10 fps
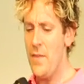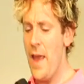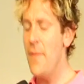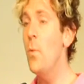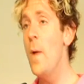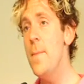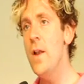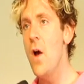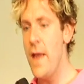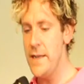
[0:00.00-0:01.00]
And the women
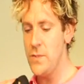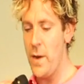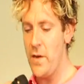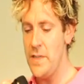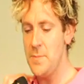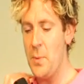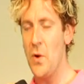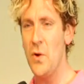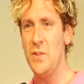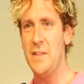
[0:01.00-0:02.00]
all had to wear these
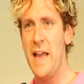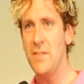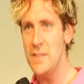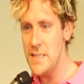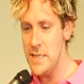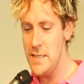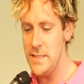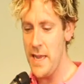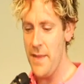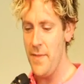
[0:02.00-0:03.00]
pearl
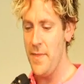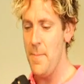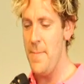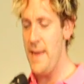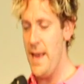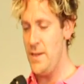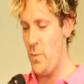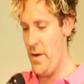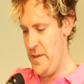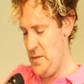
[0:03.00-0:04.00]
necklaces, and the men had to
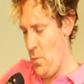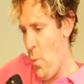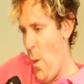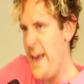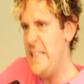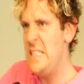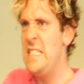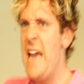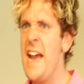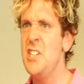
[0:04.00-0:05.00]
wear these white
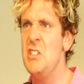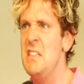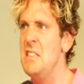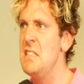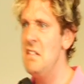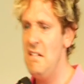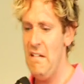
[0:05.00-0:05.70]
sashes.